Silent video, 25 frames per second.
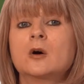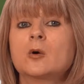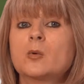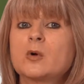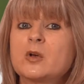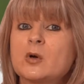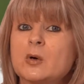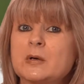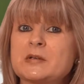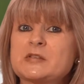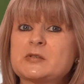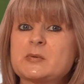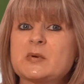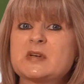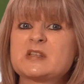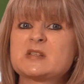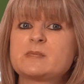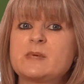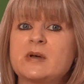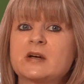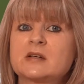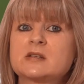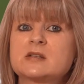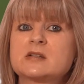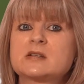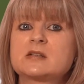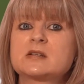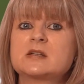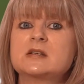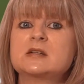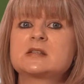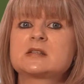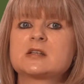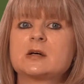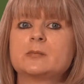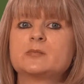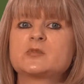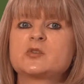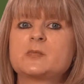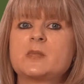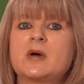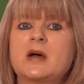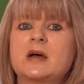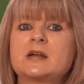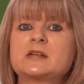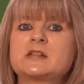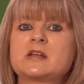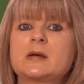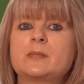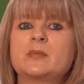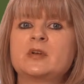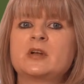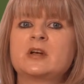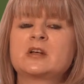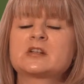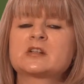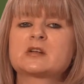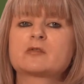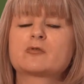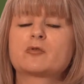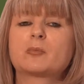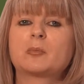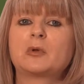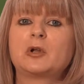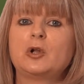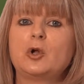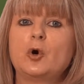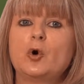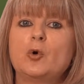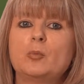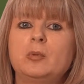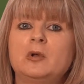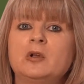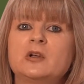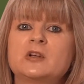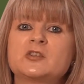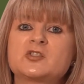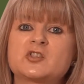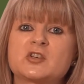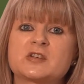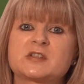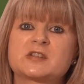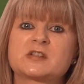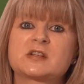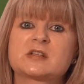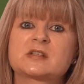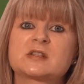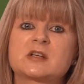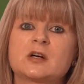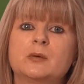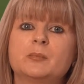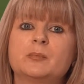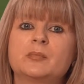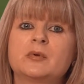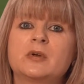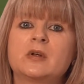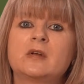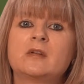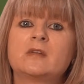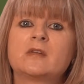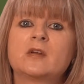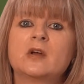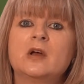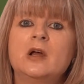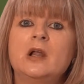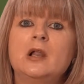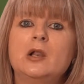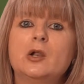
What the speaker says: We also expect to see some demand emanating from global logistics companies